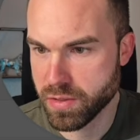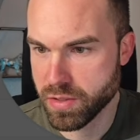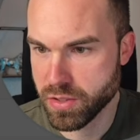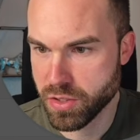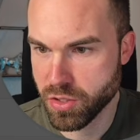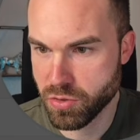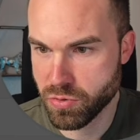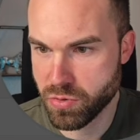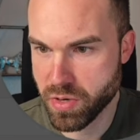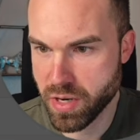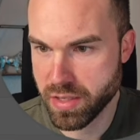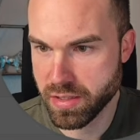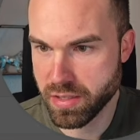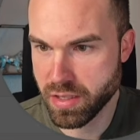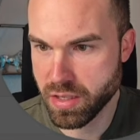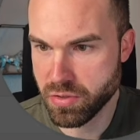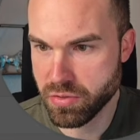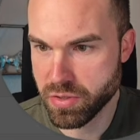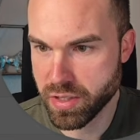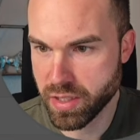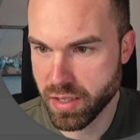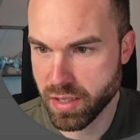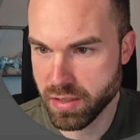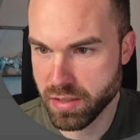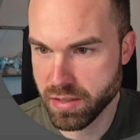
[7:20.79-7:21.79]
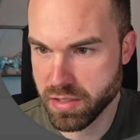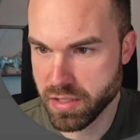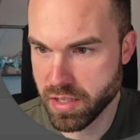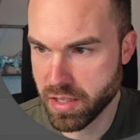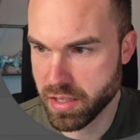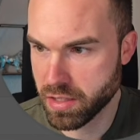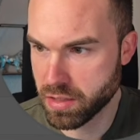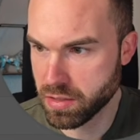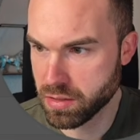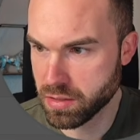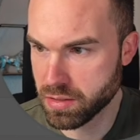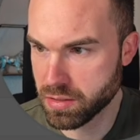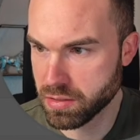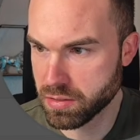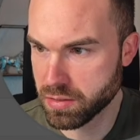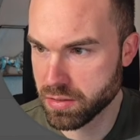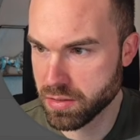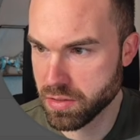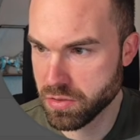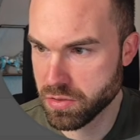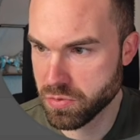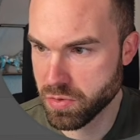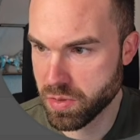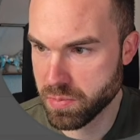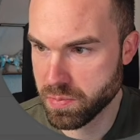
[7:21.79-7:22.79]
So right now I got title,
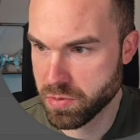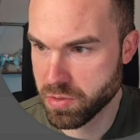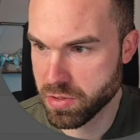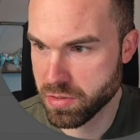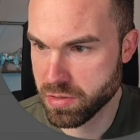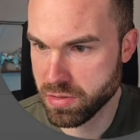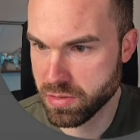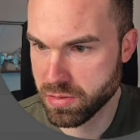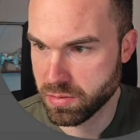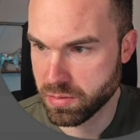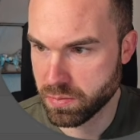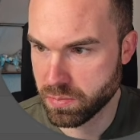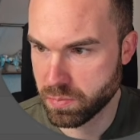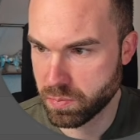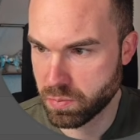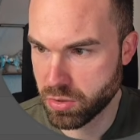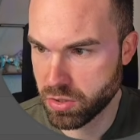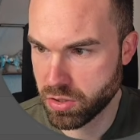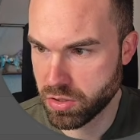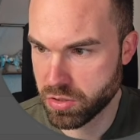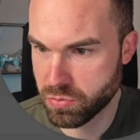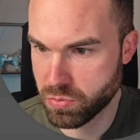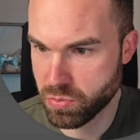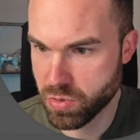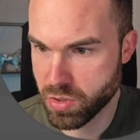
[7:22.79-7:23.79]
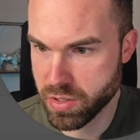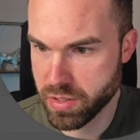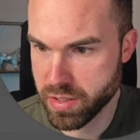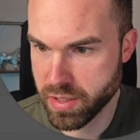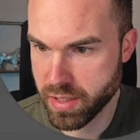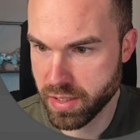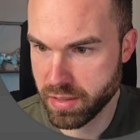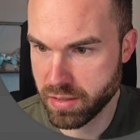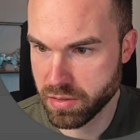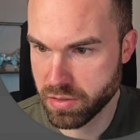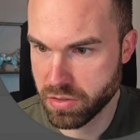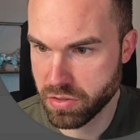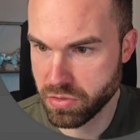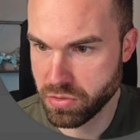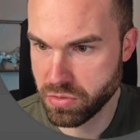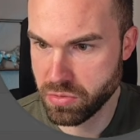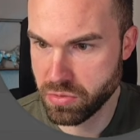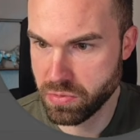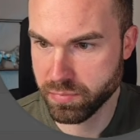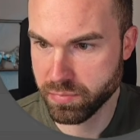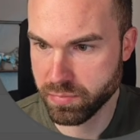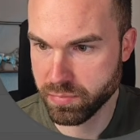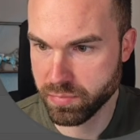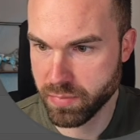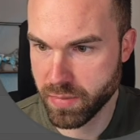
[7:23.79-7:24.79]
description, bullet 1 and
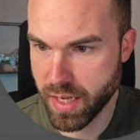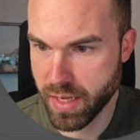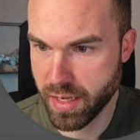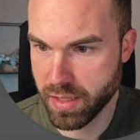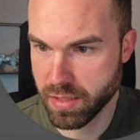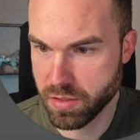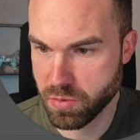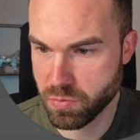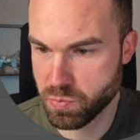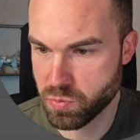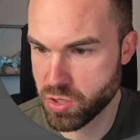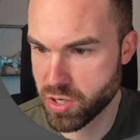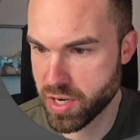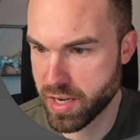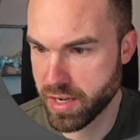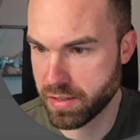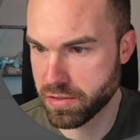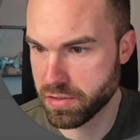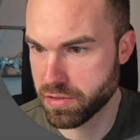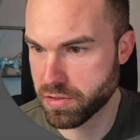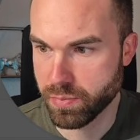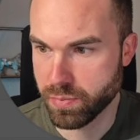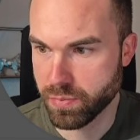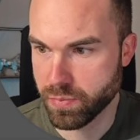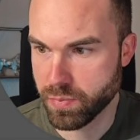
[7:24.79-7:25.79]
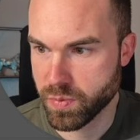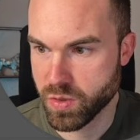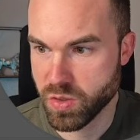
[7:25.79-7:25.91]
2, and a brand.